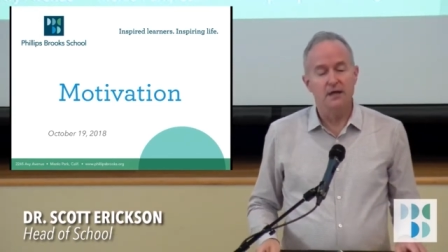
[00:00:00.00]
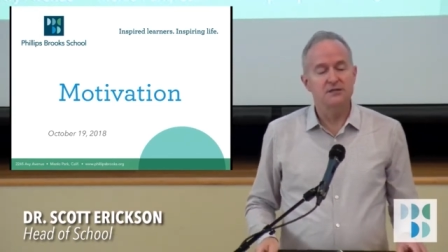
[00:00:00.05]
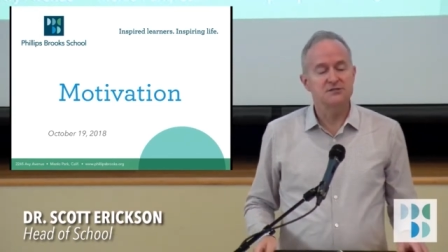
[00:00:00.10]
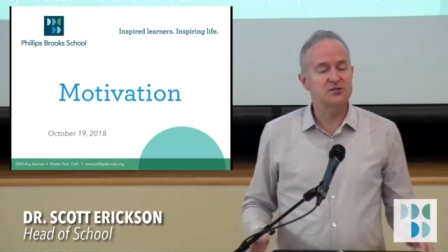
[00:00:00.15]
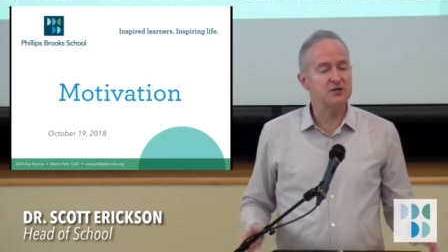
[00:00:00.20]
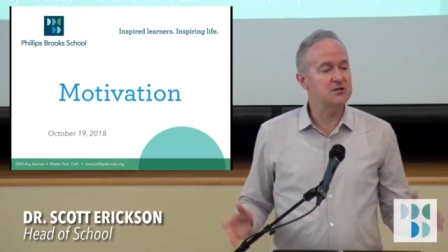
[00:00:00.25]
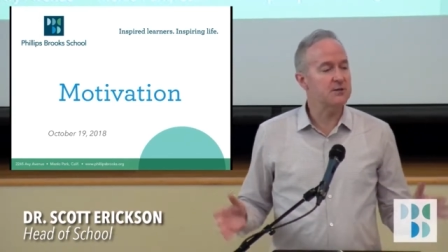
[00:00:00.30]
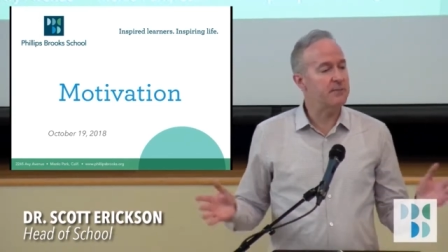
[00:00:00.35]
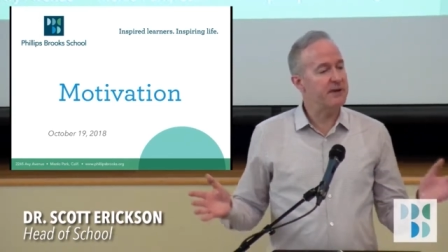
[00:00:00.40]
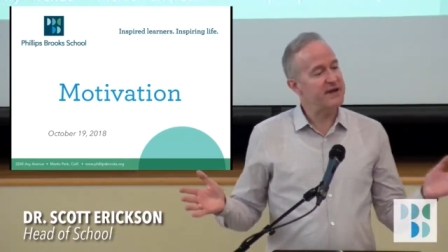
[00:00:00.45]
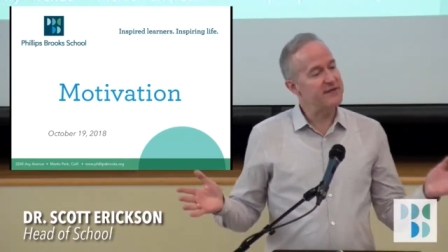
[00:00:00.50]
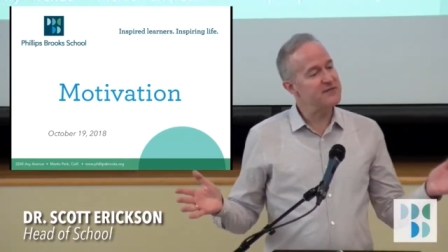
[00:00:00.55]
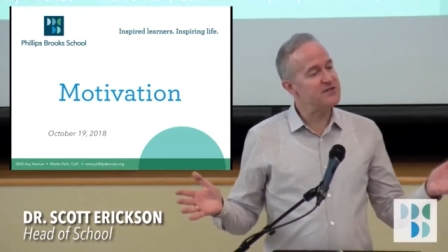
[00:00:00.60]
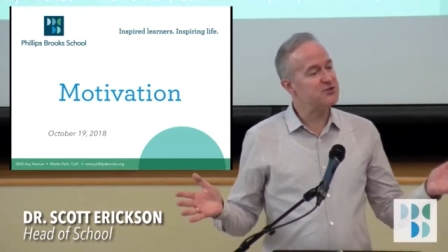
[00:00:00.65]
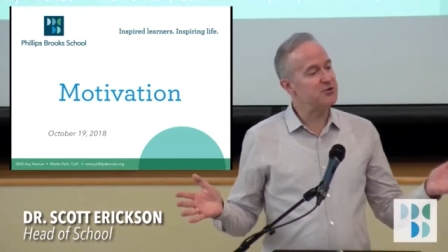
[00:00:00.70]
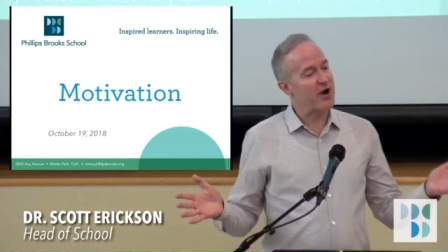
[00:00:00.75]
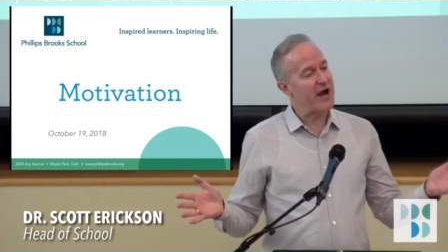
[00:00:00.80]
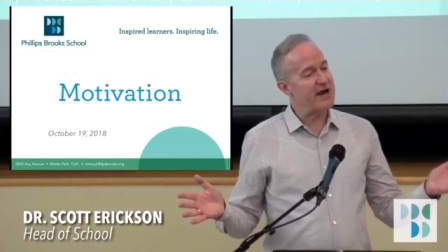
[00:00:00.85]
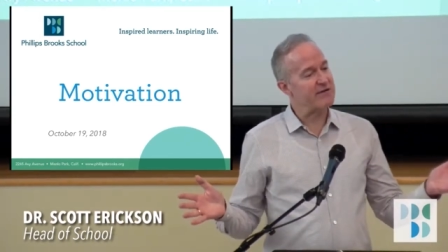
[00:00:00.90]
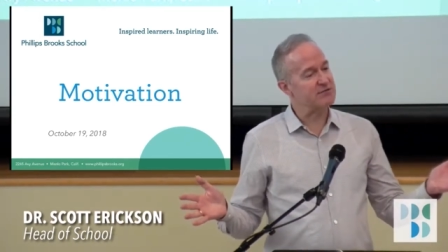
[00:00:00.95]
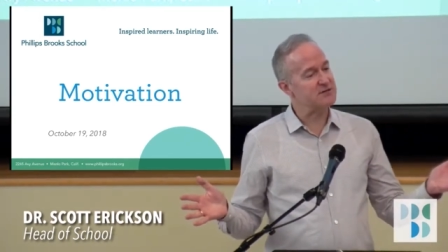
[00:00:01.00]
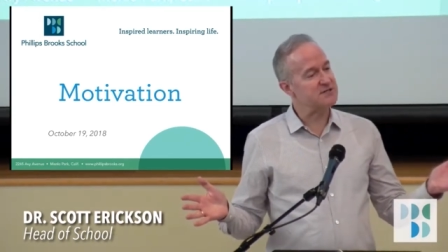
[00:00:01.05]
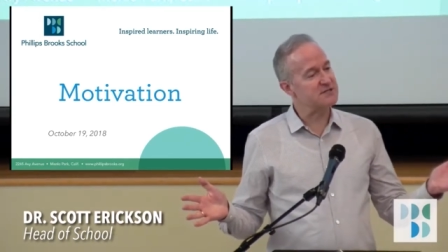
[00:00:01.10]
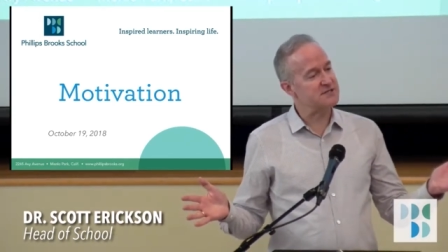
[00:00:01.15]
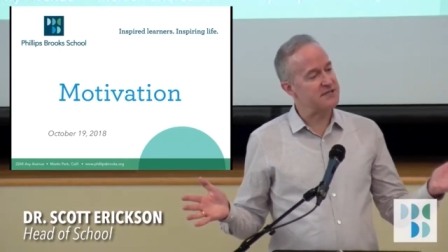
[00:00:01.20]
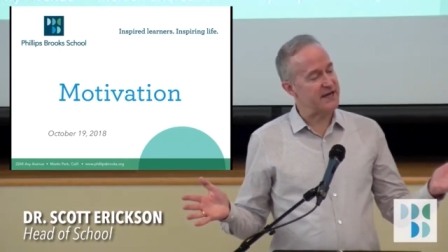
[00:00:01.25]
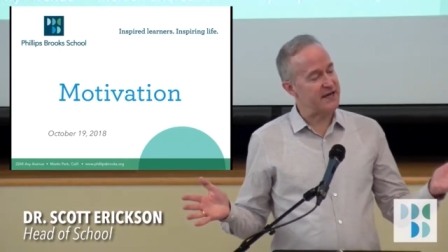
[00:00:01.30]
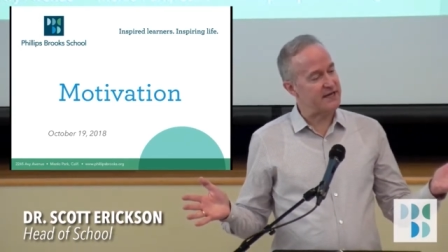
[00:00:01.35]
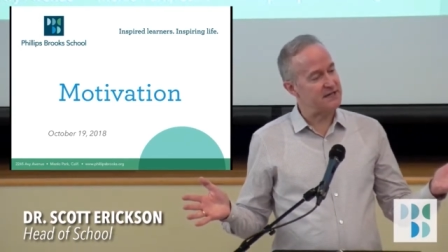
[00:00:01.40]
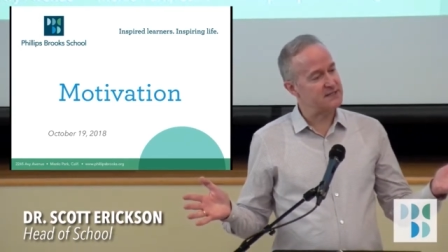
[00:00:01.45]
So, to be in the driver's
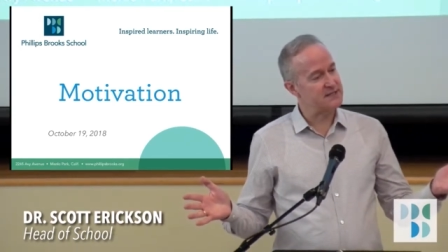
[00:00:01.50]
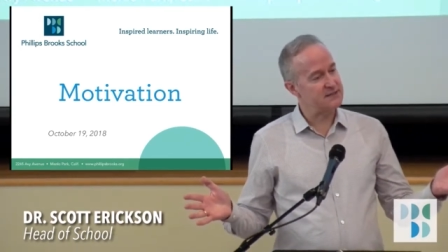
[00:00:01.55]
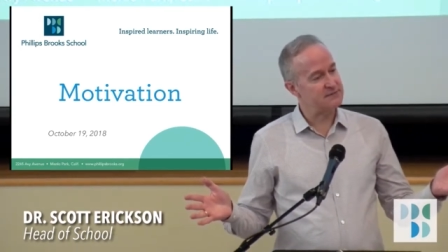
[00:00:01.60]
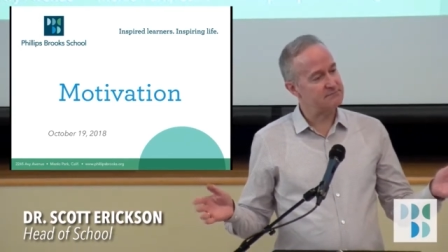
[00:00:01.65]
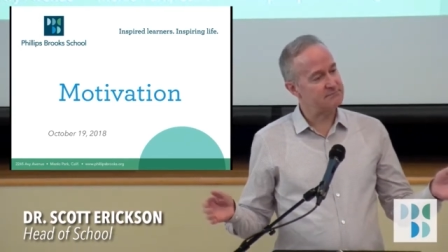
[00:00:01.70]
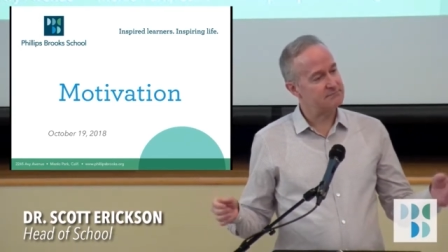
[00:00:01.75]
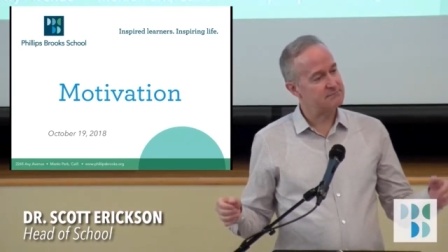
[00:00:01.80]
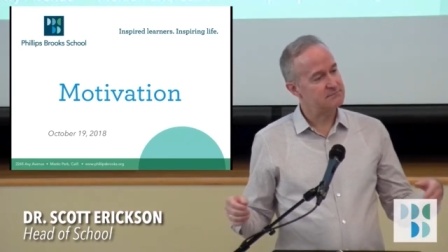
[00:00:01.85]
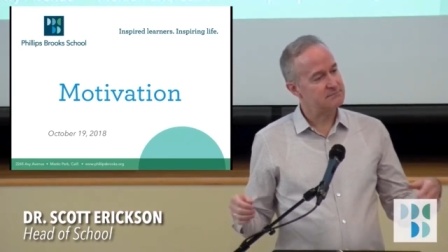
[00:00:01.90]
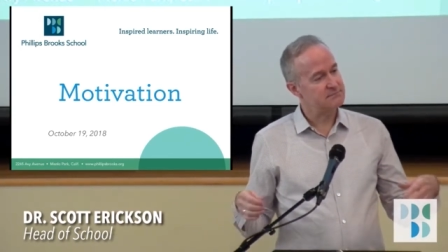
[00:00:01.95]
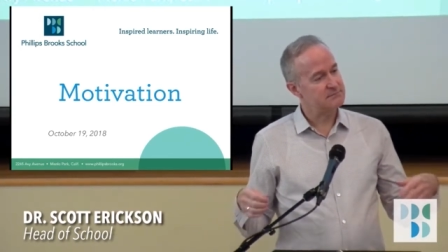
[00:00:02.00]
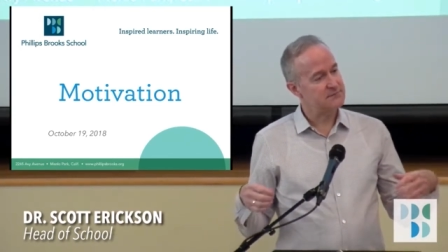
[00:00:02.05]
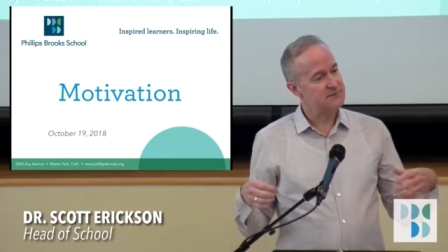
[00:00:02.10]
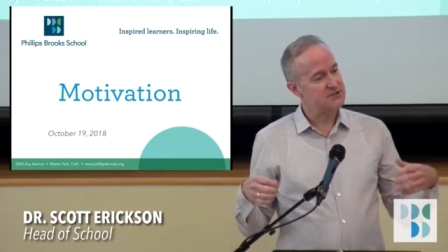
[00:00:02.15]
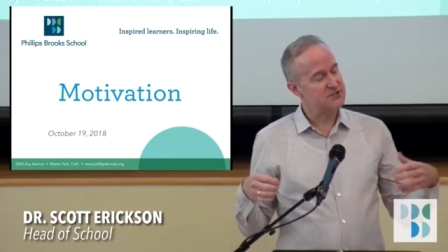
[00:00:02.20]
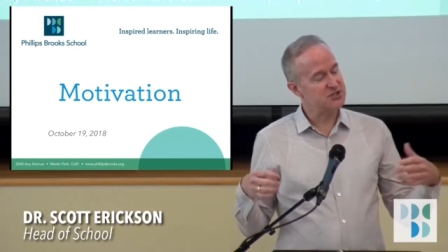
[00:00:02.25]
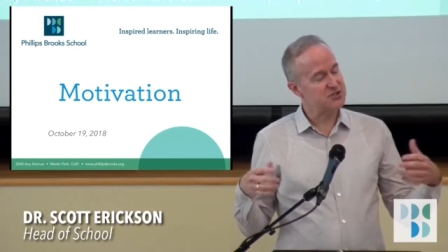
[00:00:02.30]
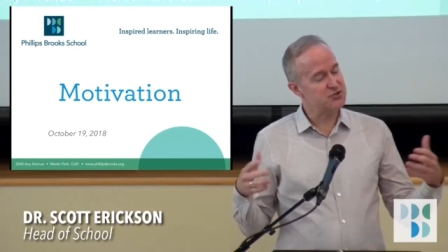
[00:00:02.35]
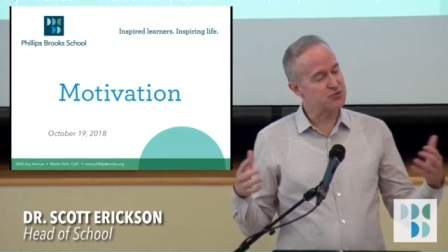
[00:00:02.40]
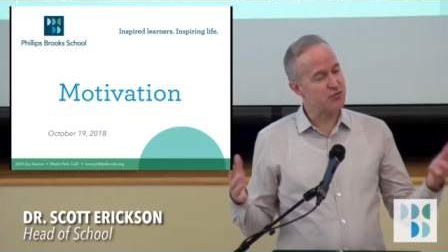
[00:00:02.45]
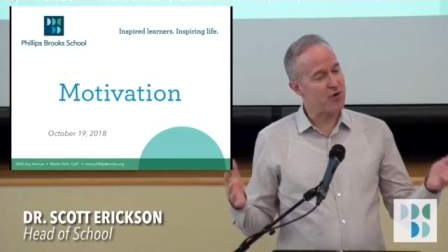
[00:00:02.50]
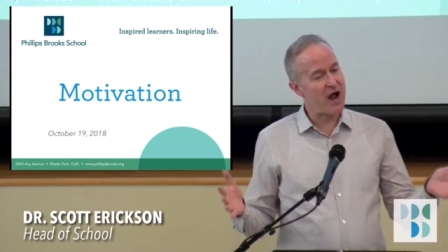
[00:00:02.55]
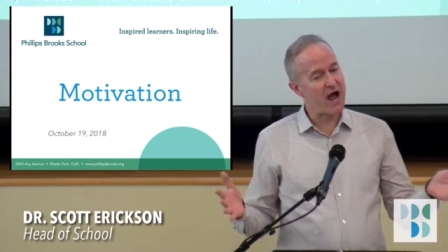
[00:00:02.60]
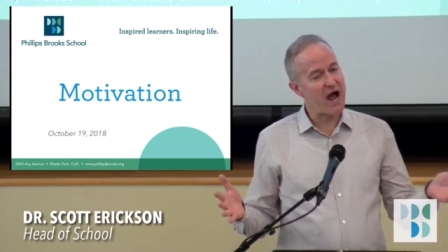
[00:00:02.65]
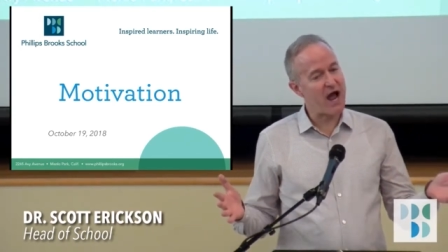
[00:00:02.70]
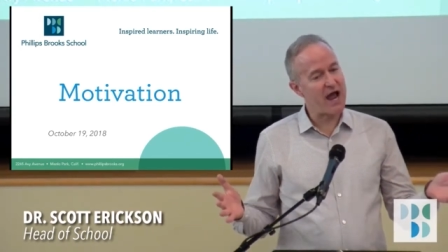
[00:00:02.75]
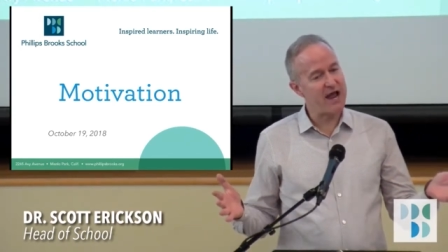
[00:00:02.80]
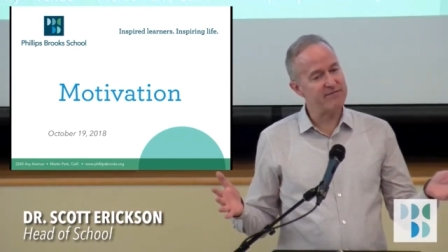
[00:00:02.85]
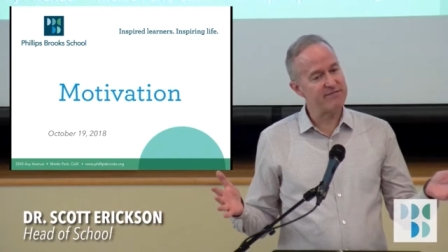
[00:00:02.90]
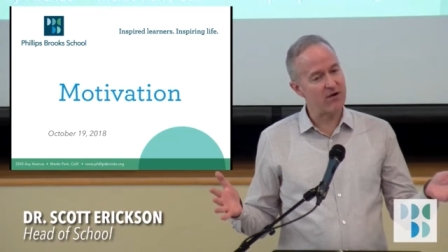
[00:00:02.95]
seat, to
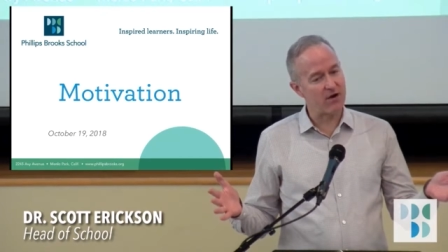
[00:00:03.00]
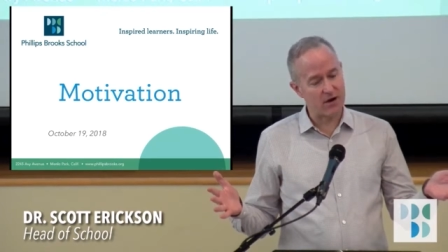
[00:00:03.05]
drive